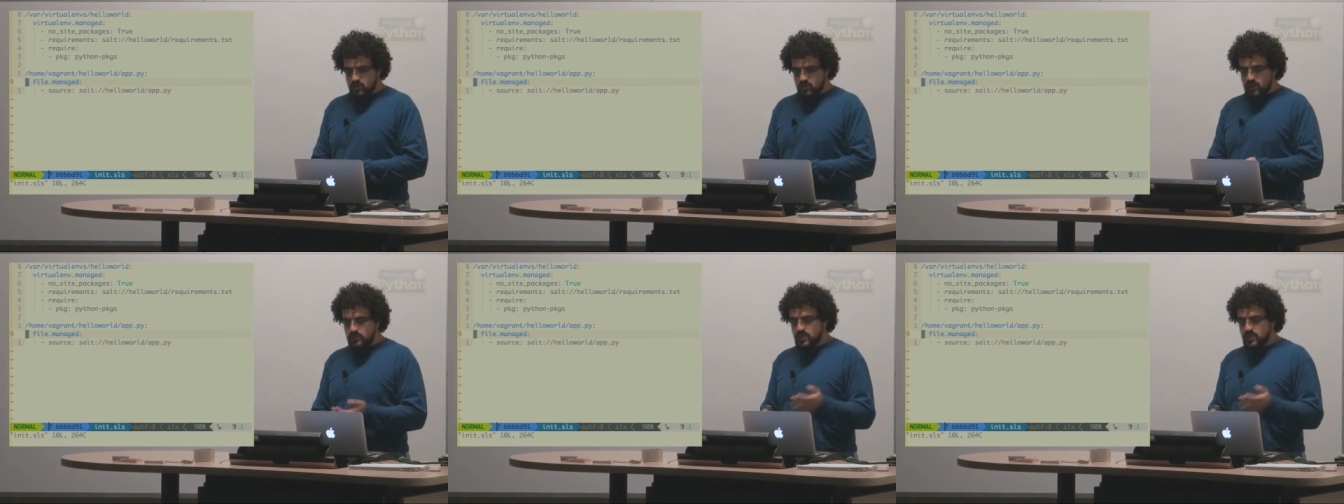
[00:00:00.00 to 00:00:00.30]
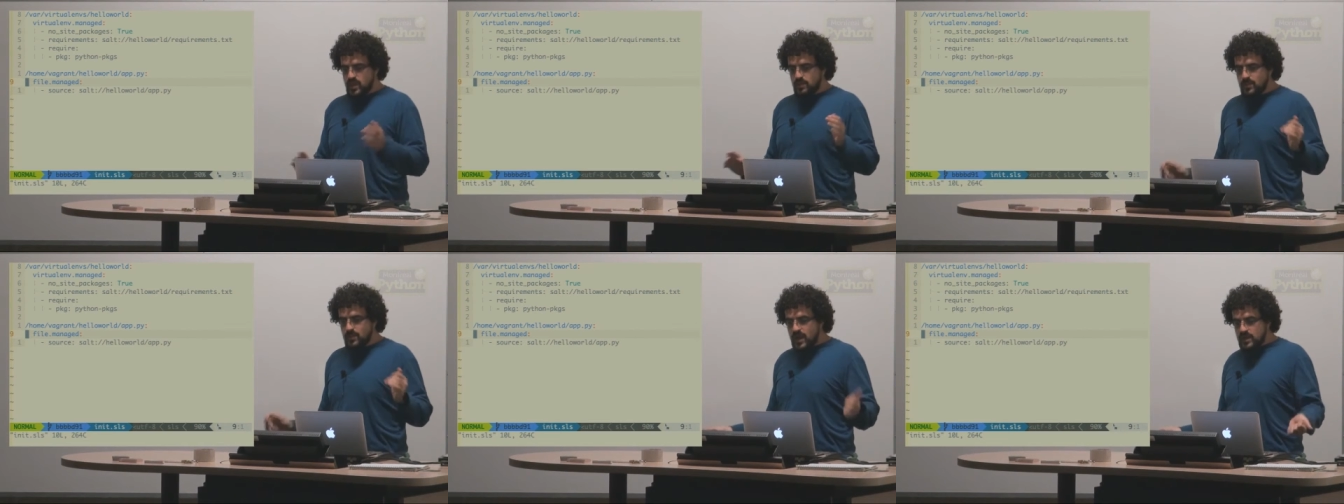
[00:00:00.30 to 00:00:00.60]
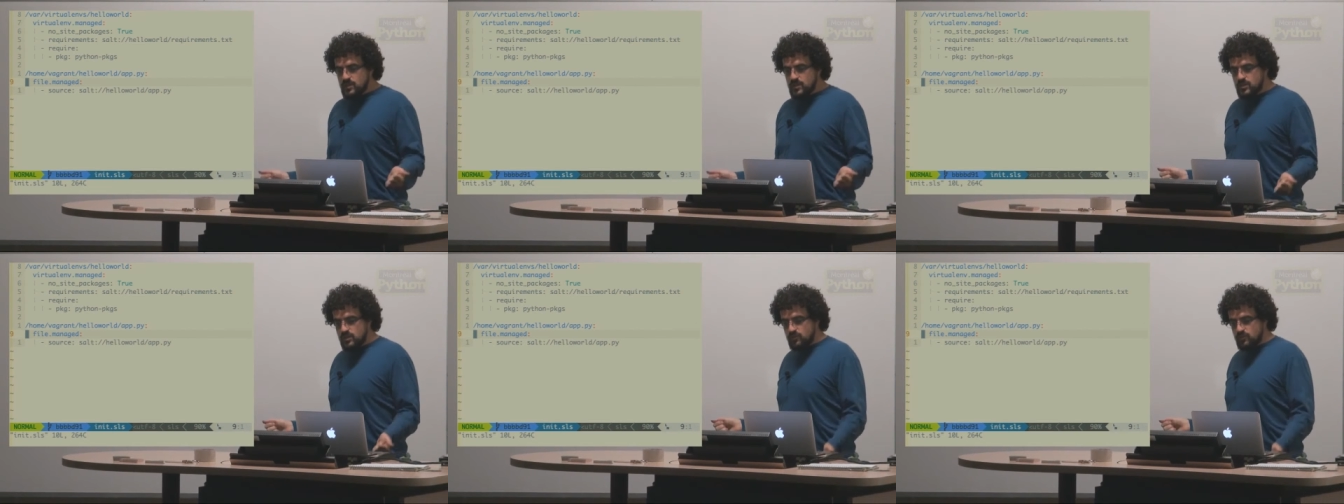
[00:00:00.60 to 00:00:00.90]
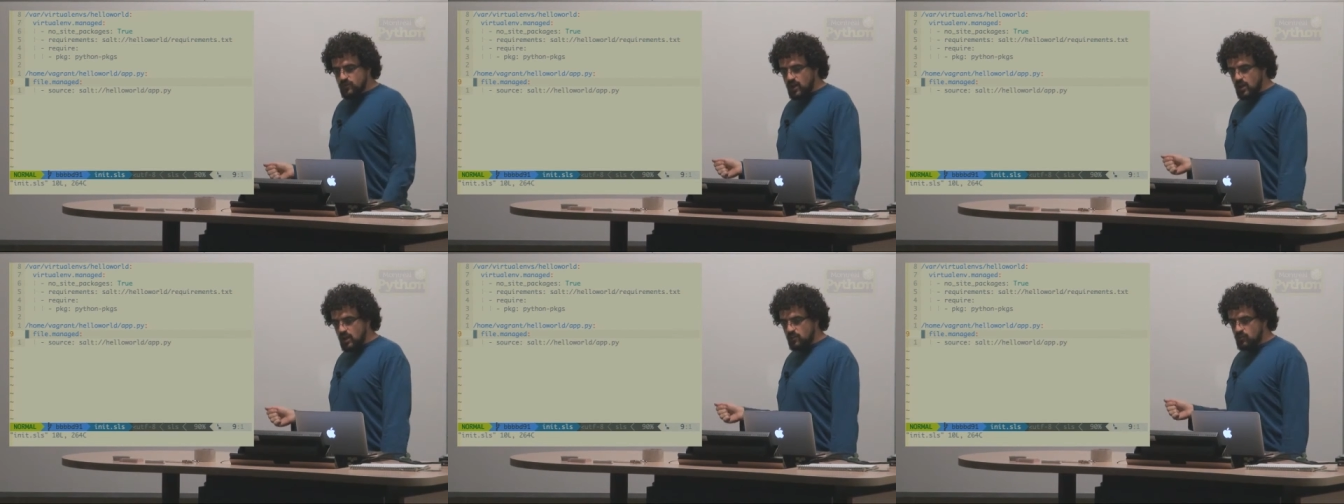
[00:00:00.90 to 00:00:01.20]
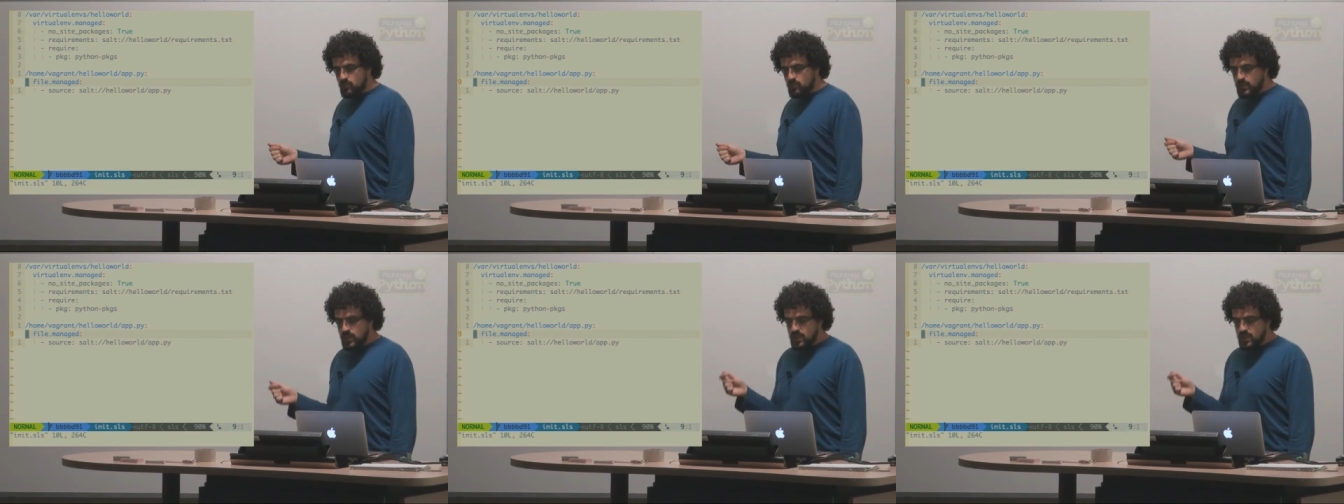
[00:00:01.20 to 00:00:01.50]
I'm saying manage this file
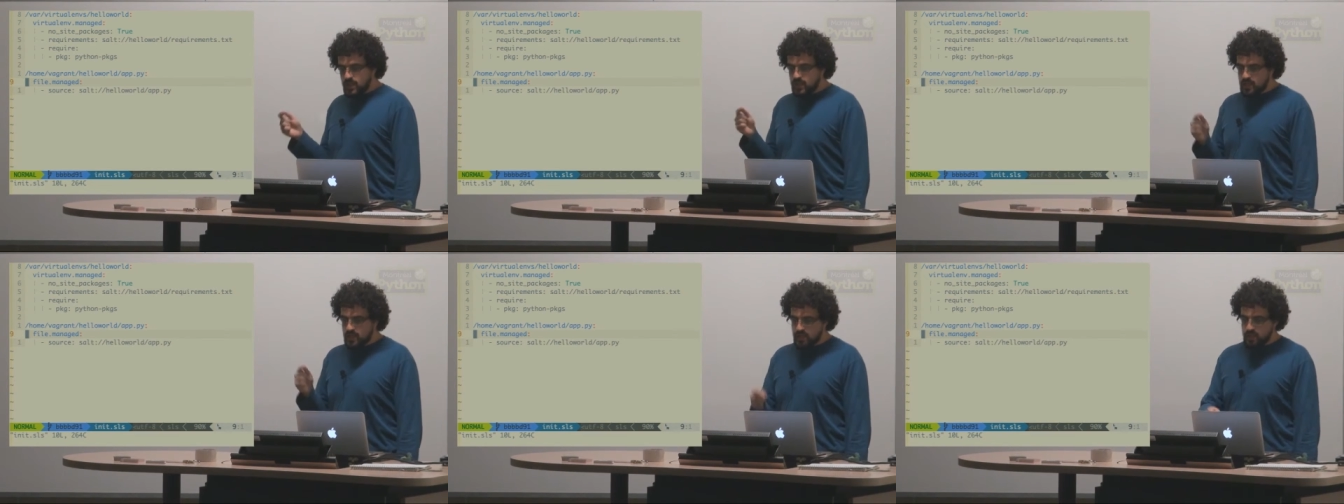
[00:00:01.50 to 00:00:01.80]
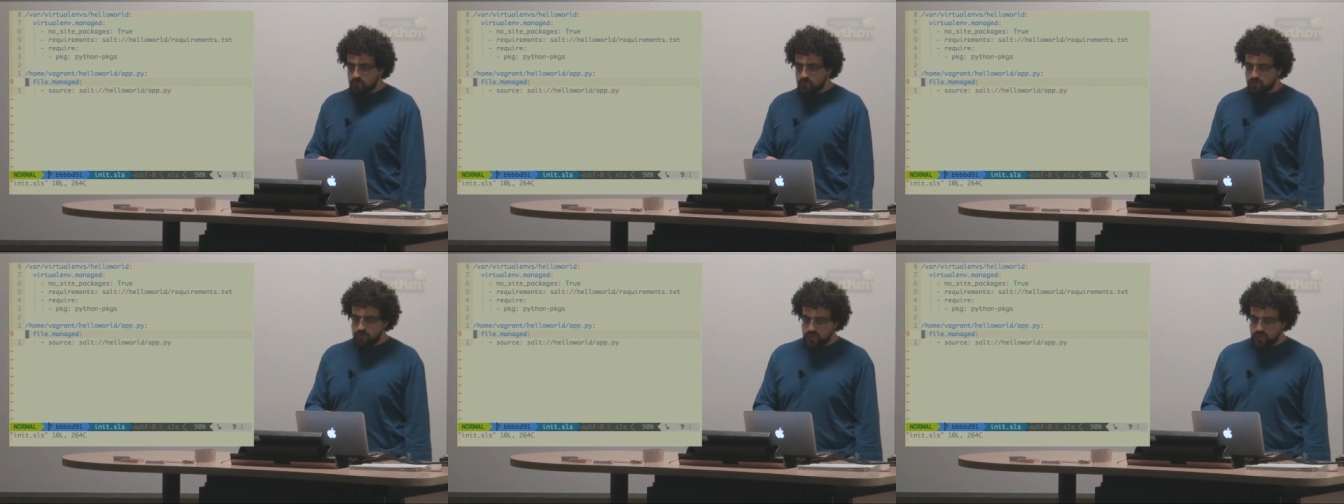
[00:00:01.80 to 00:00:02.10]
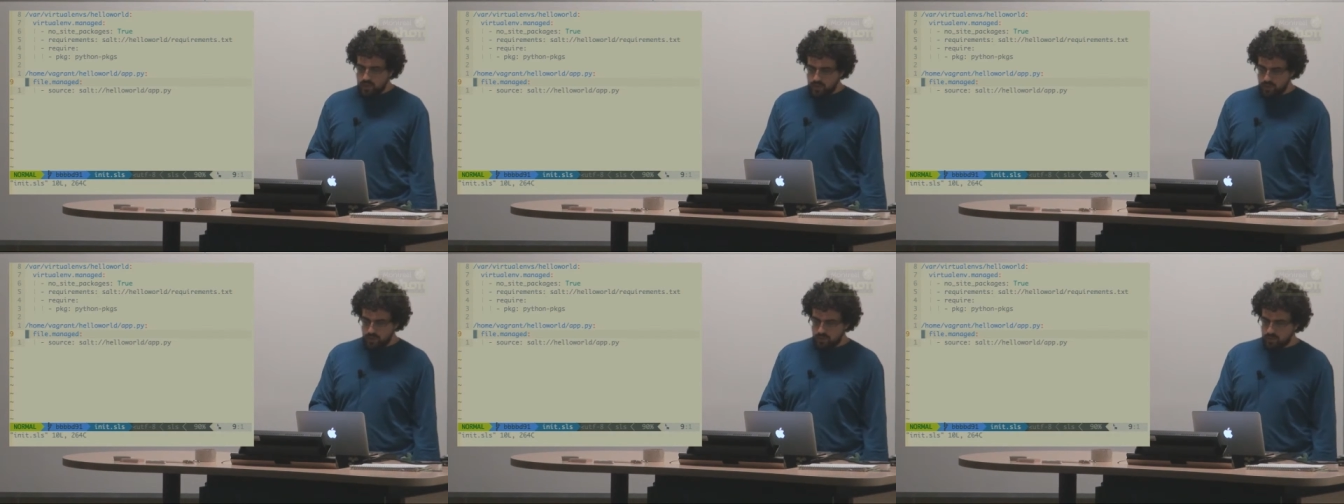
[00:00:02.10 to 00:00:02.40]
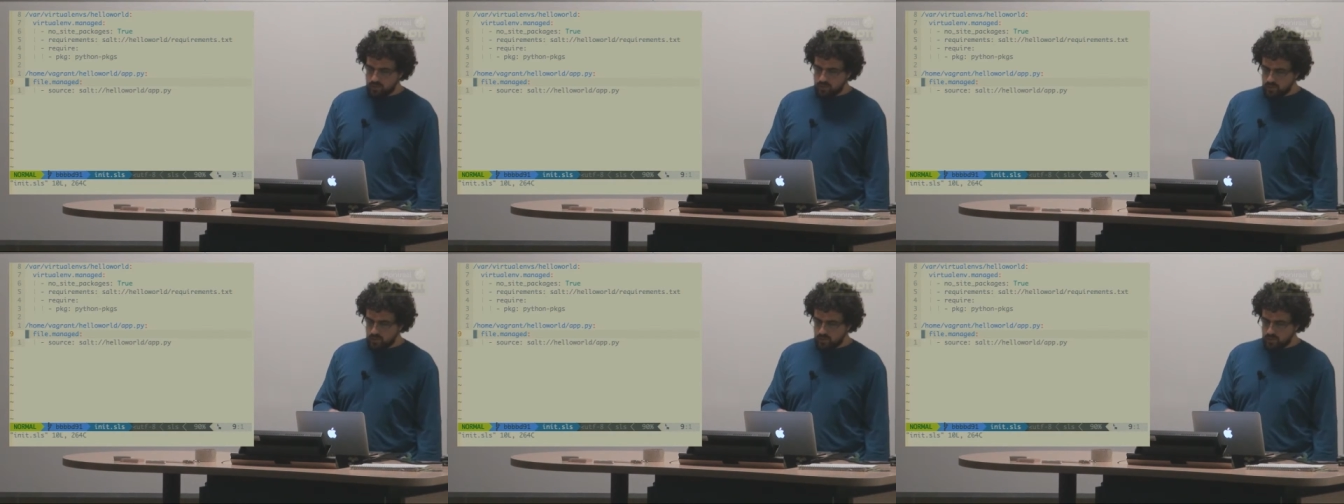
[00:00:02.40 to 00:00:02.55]
for me and get it from here.